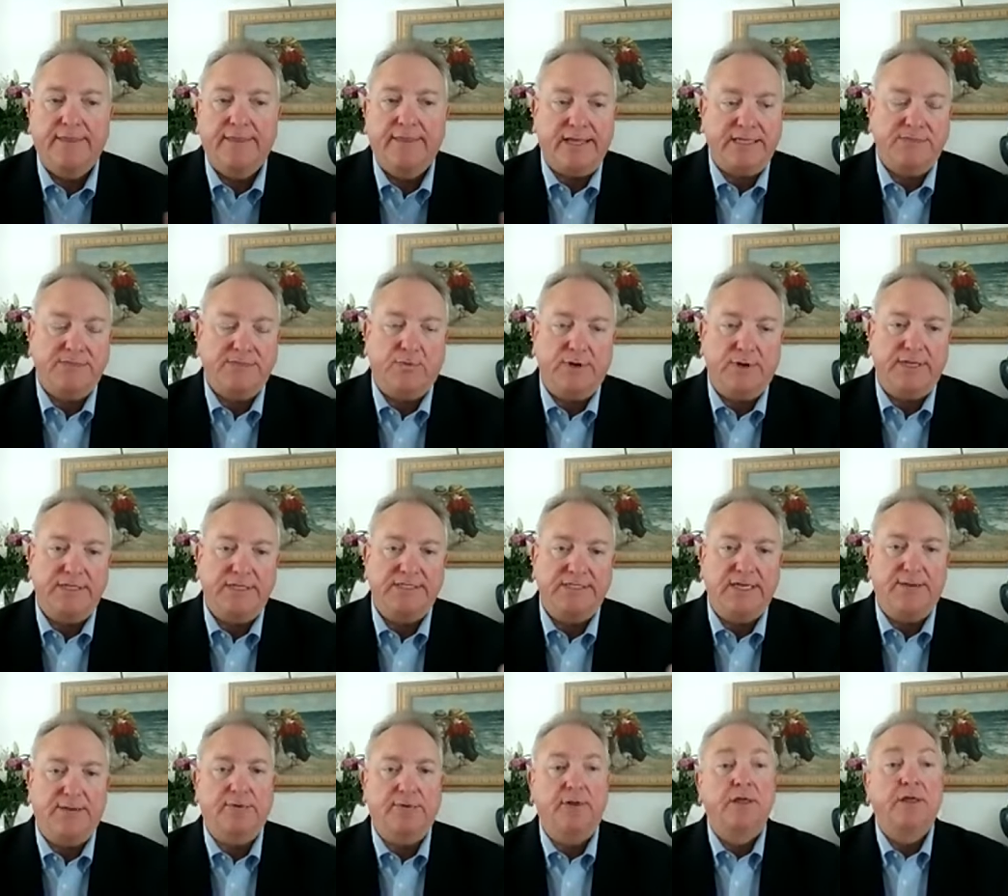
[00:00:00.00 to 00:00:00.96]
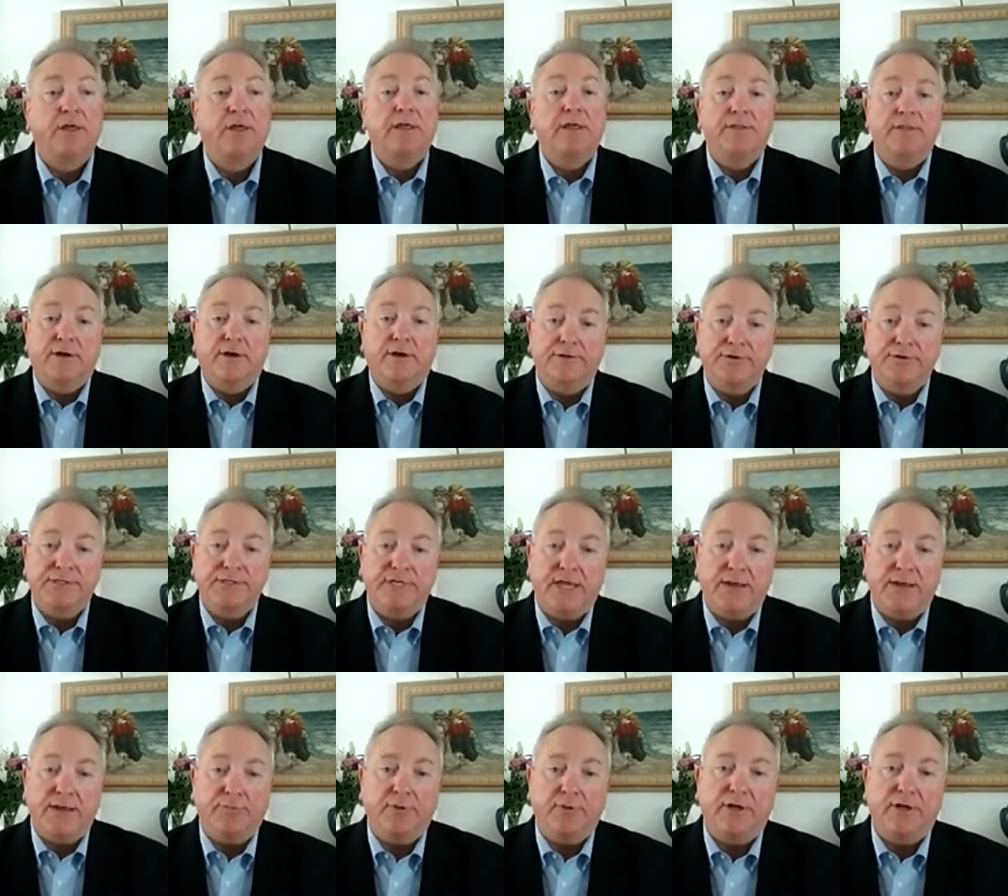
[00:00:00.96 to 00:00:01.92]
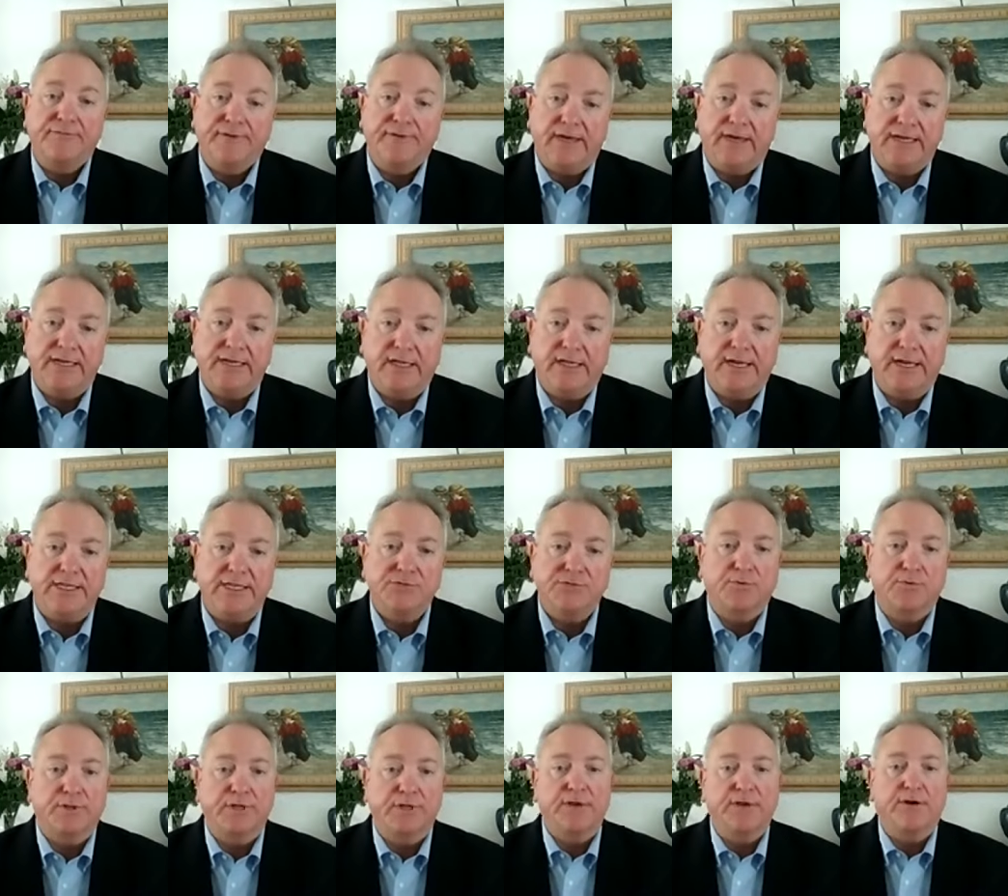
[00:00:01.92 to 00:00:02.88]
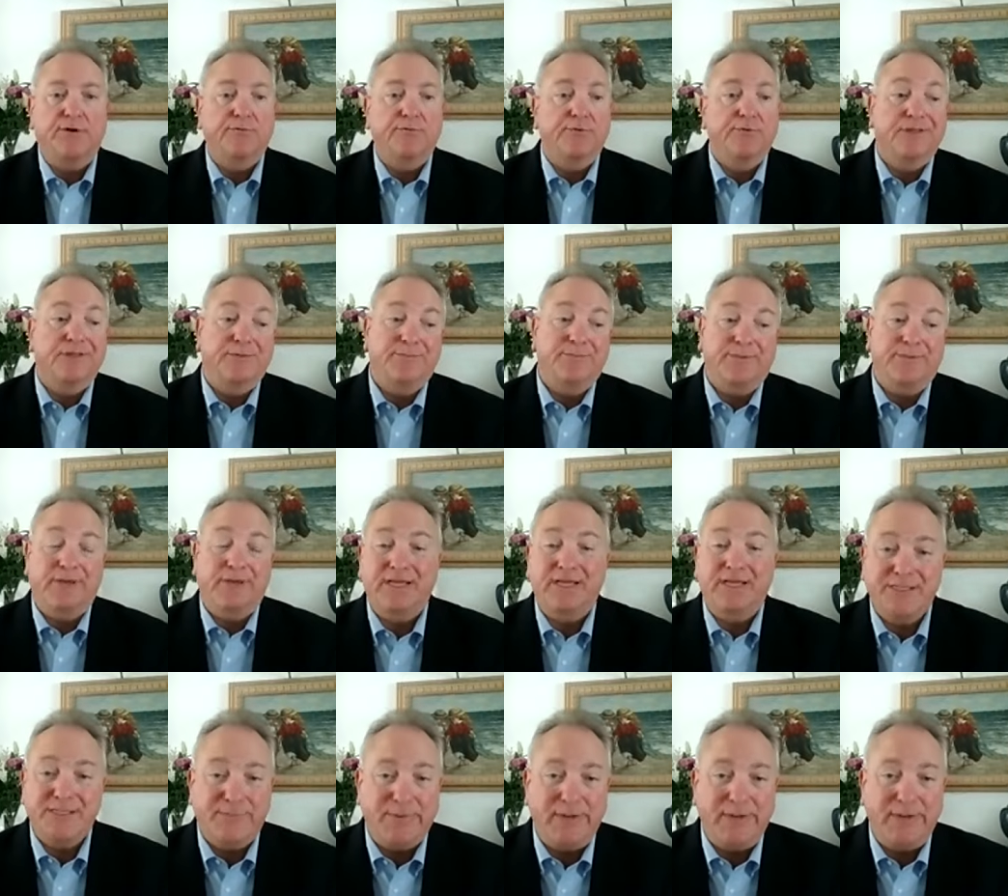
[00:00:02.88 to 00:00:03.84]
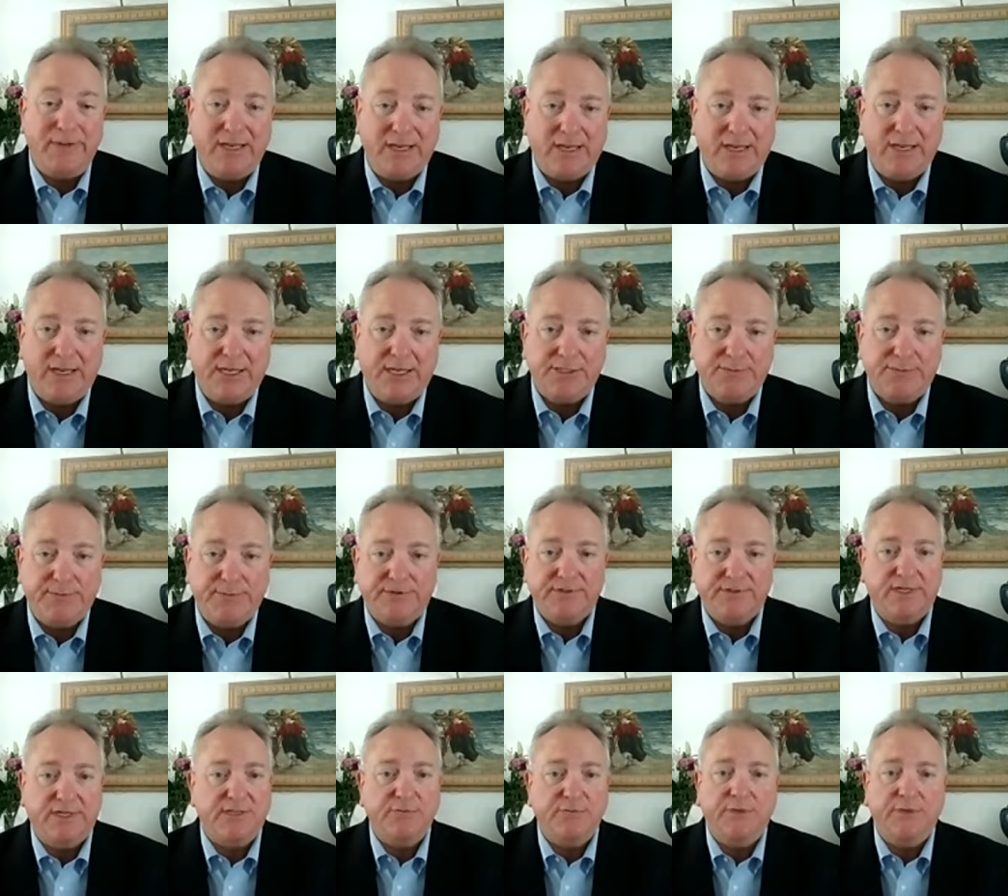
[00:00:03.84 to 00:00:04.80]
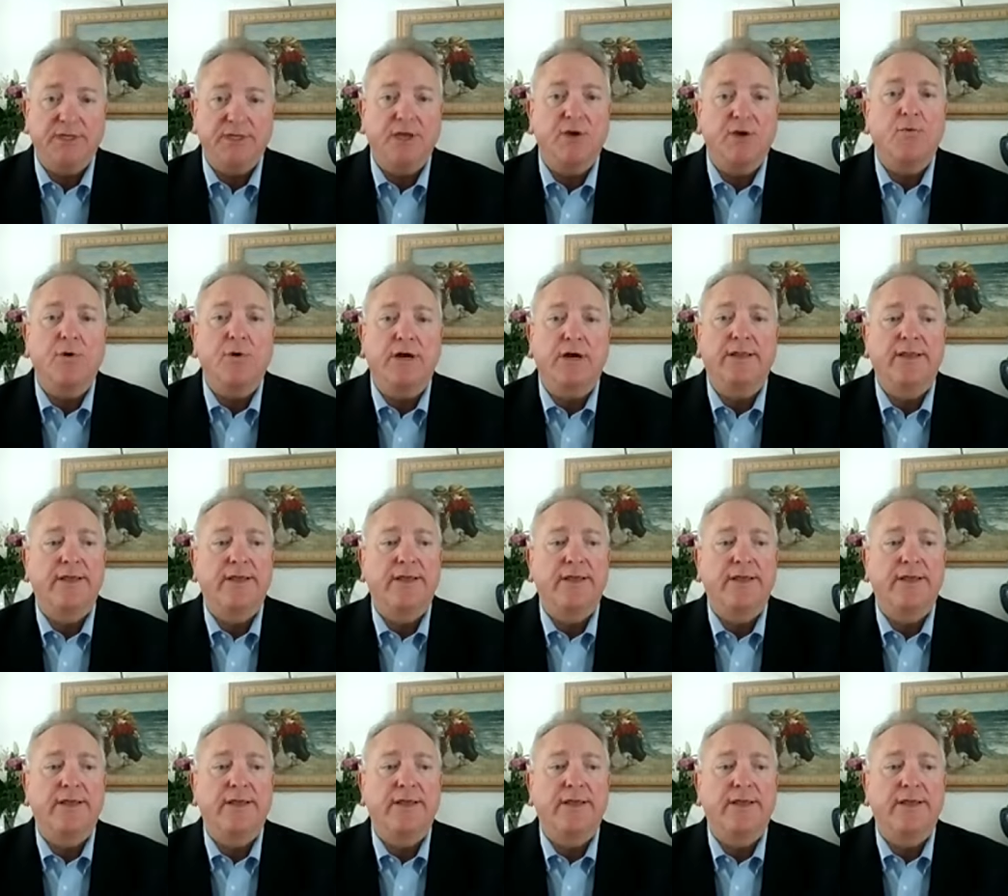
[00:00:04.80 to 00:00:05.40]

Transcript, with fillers: That's one example. Another example, I've had clients where they are really big on speaking engagements. That's what they want.